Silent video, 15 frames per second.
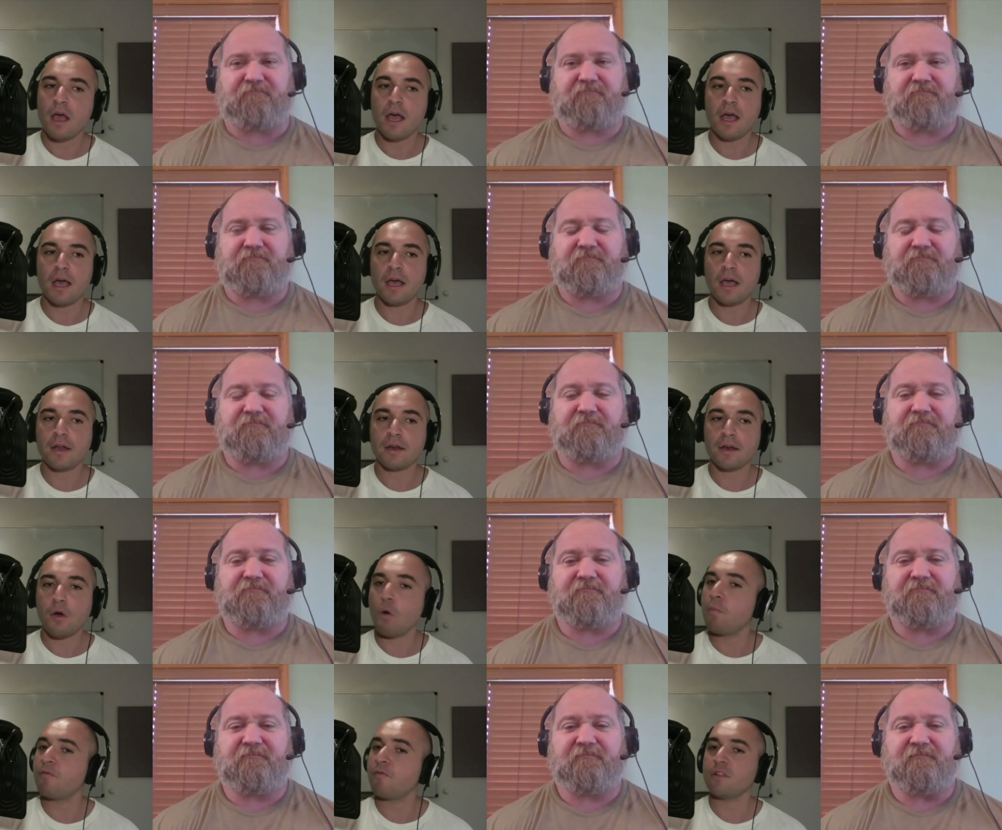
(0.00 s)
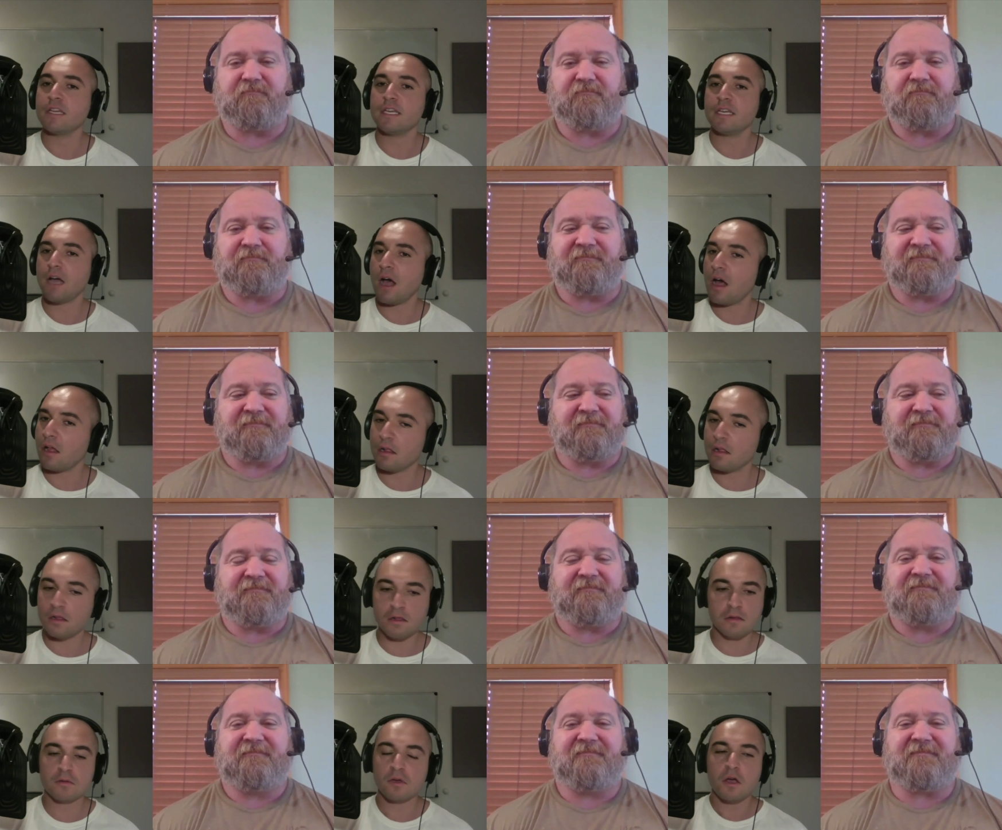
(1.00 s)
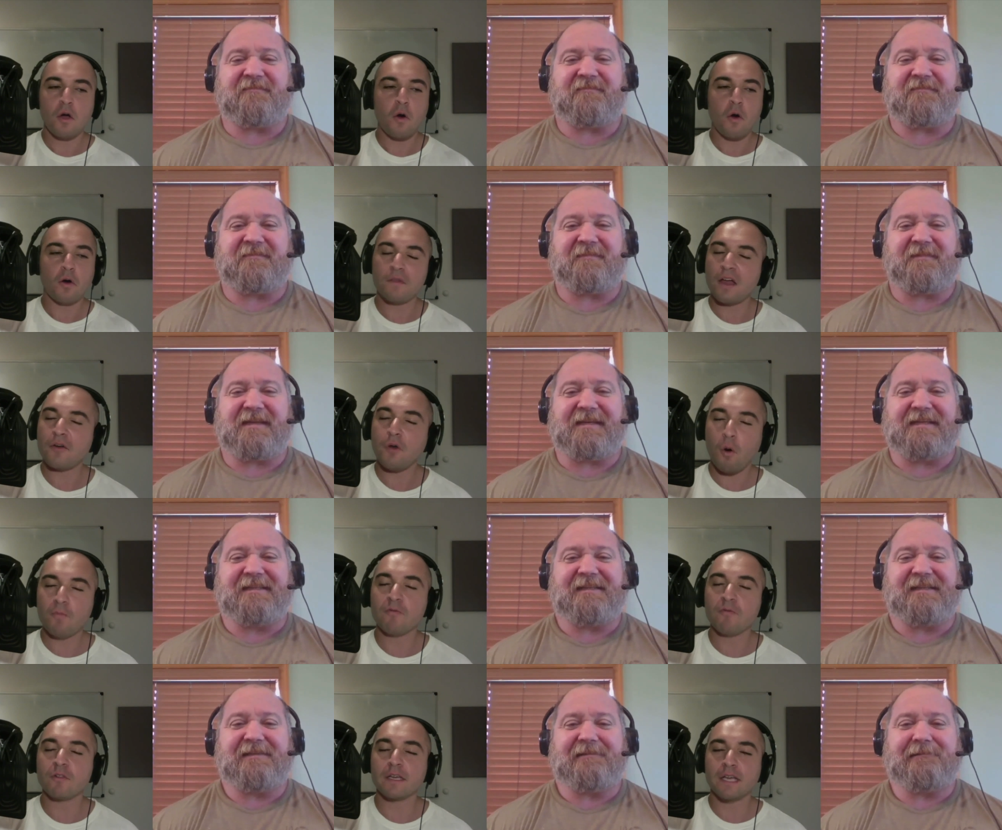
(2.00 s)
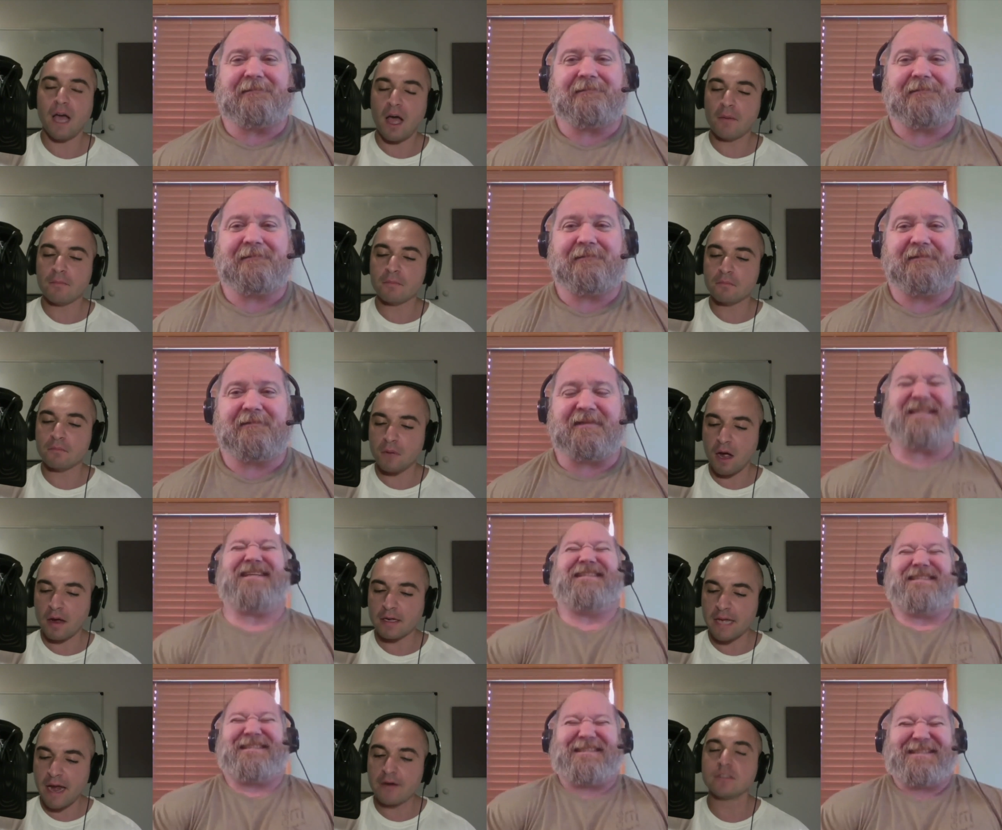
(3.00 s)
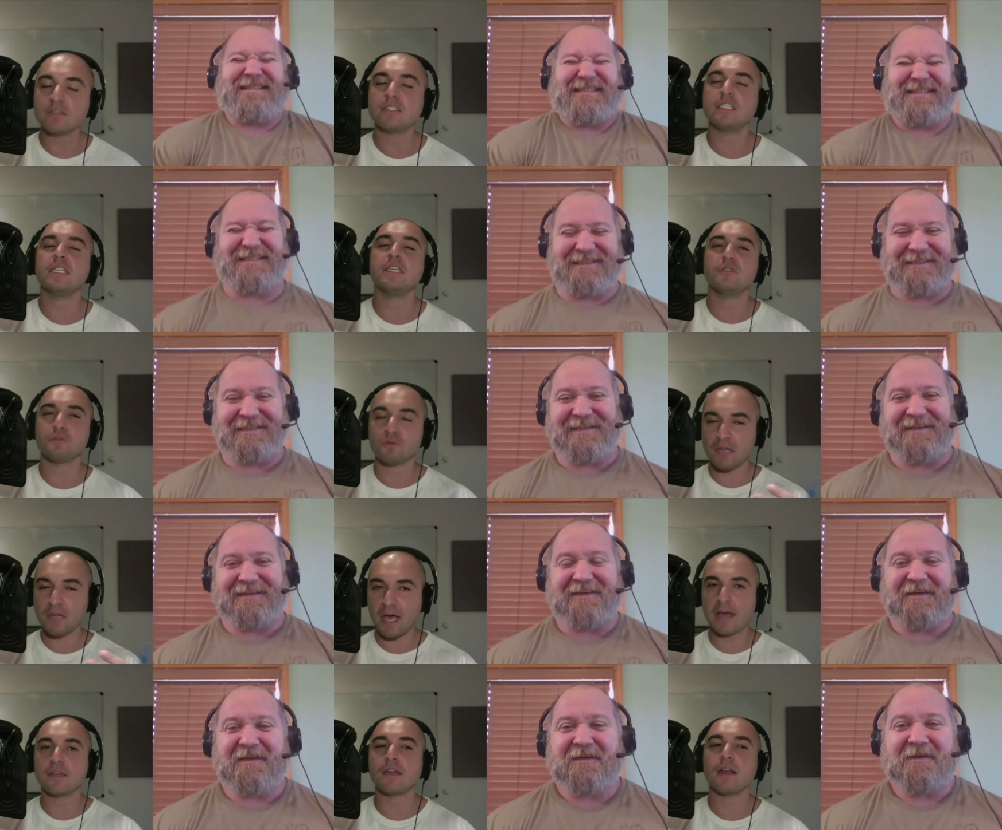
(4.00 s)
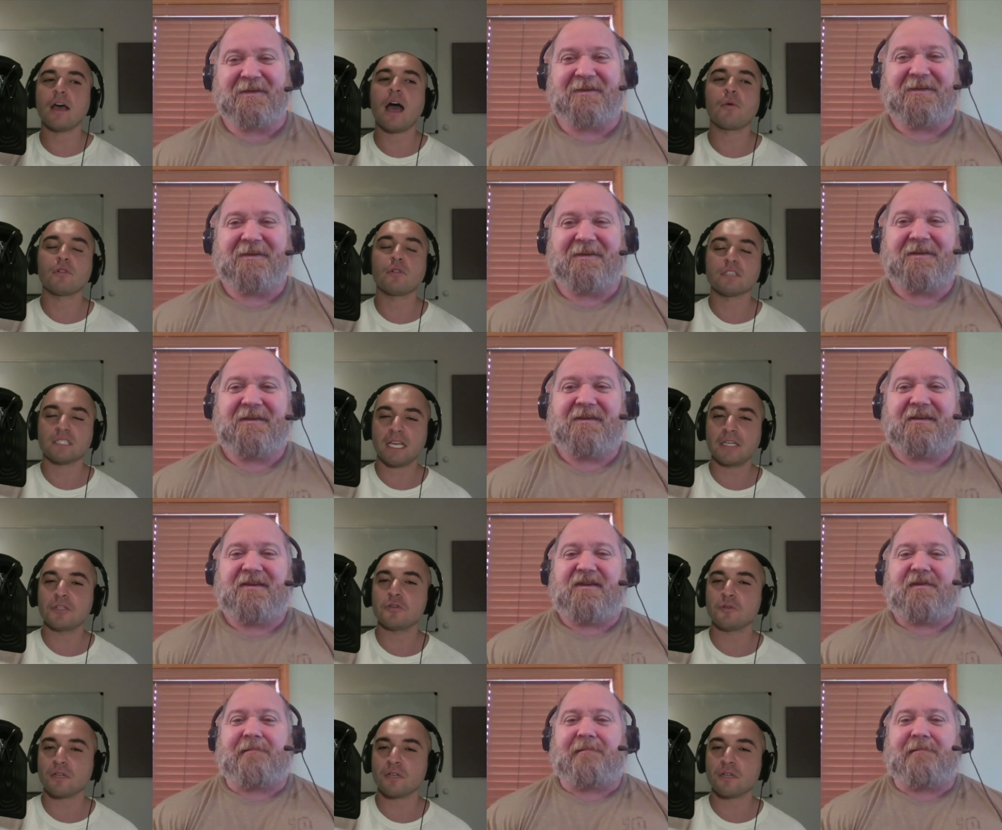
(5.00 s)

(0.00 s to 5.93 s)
Speaker 1: And hopefully, I'll, or not hopefully, I'm, I guarantee you that I will send